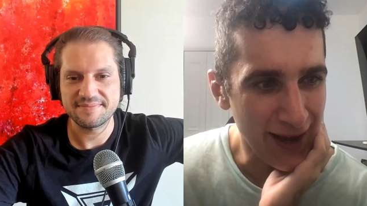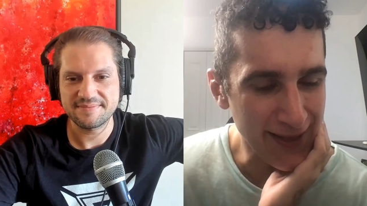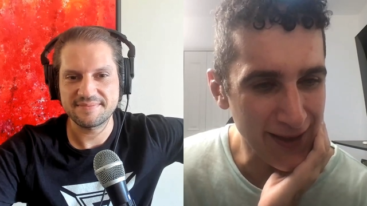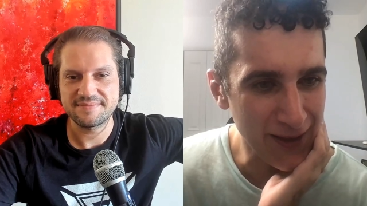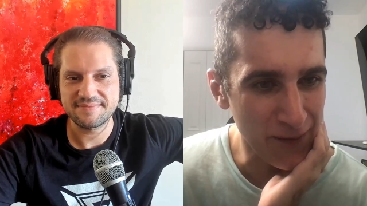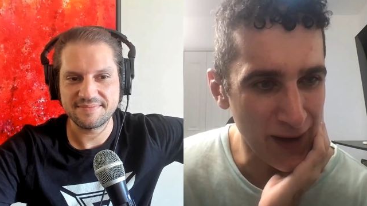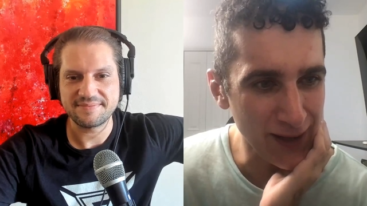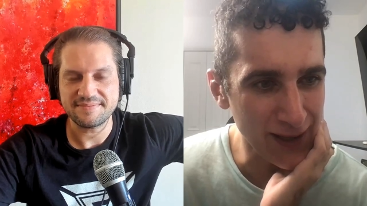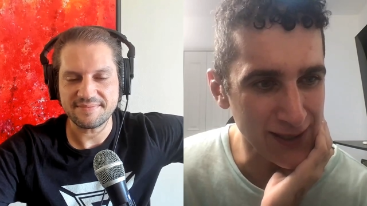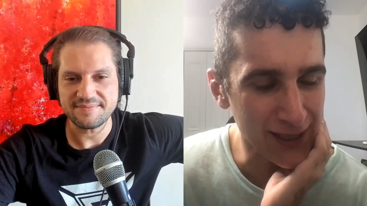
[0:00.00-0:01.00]
Speaker 1: I think the
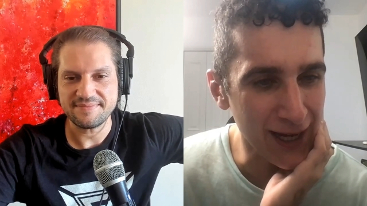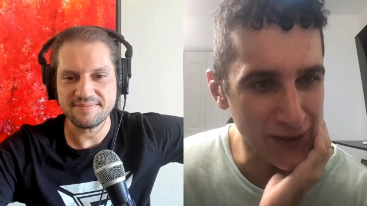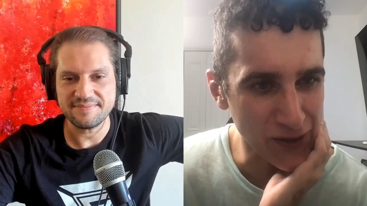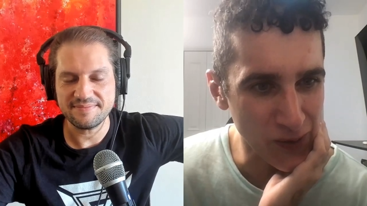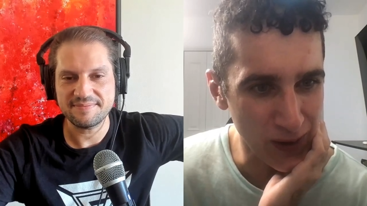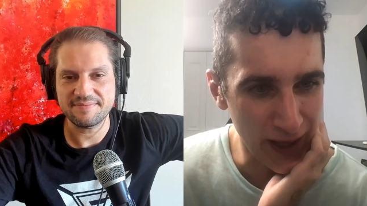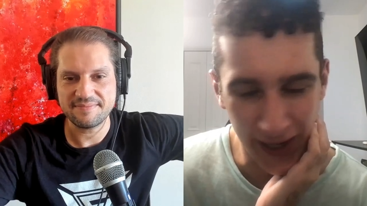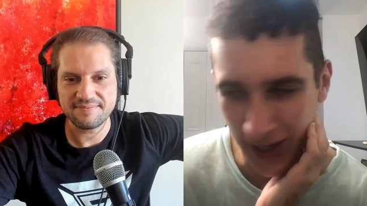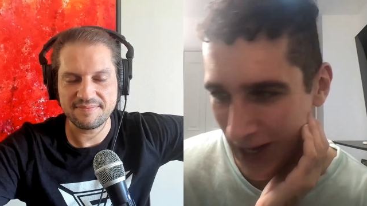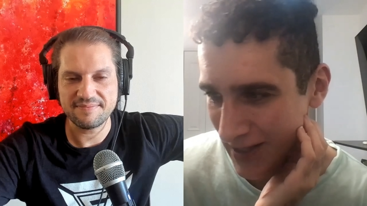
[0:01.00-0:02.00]
violence got Israel
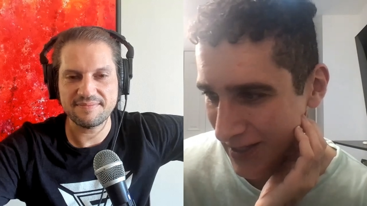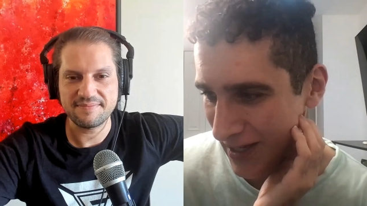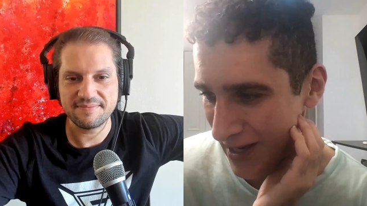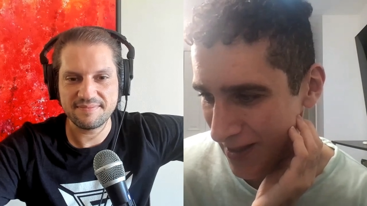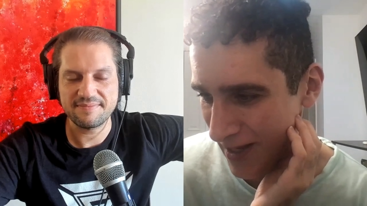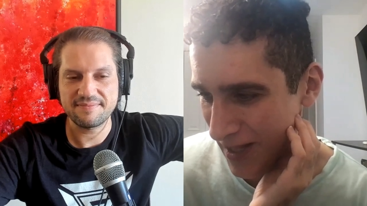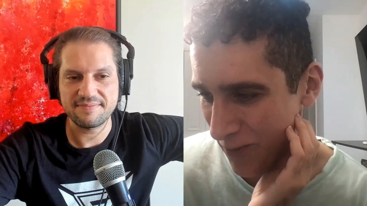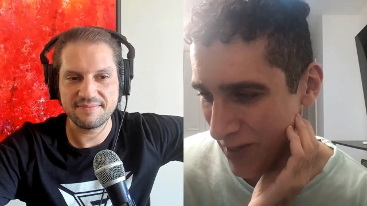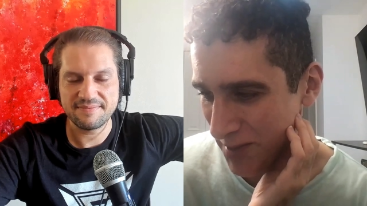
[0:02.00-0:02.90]
out of Gaza. And I think in the